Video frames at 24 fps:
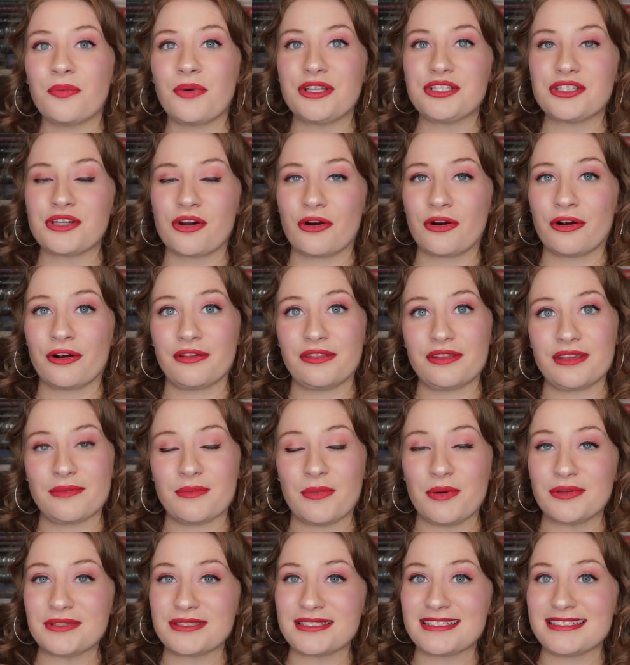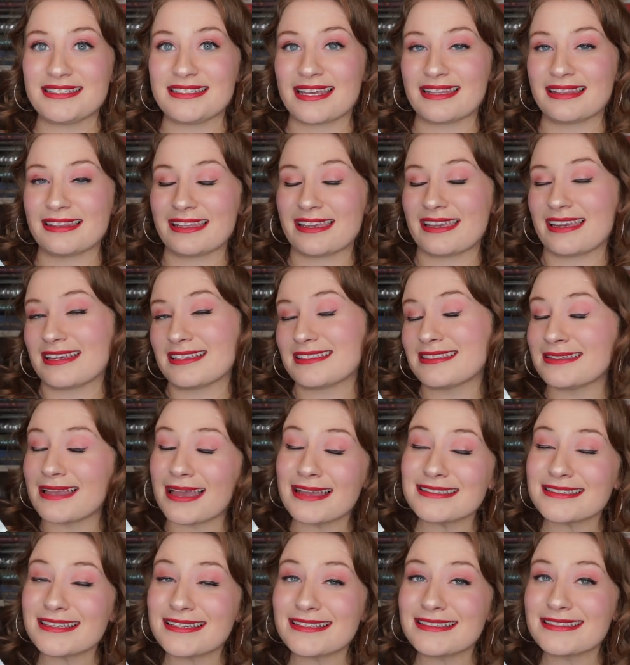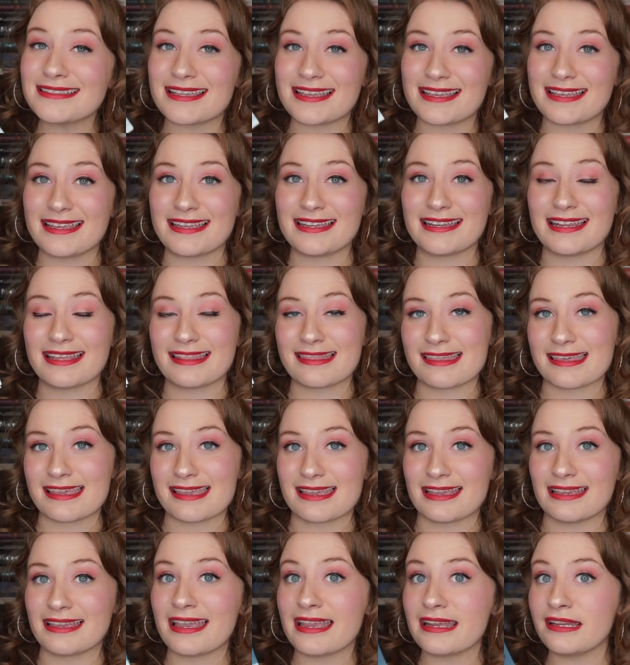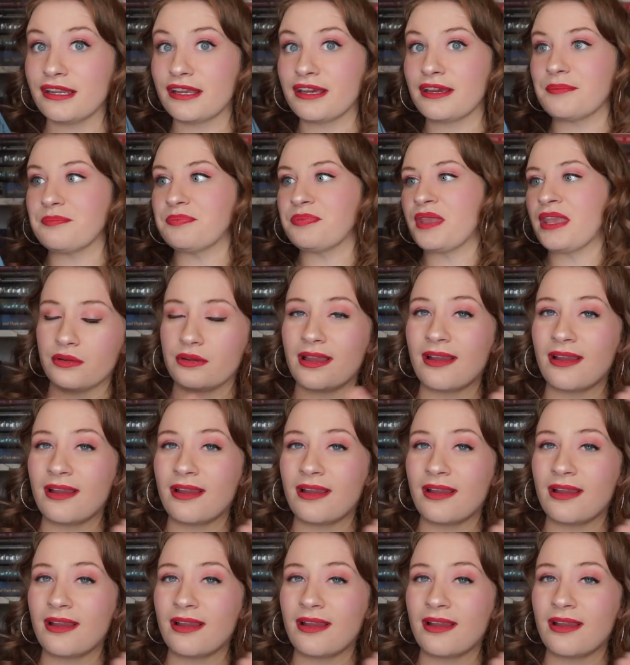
which are the most deadly assassins in the kingdom.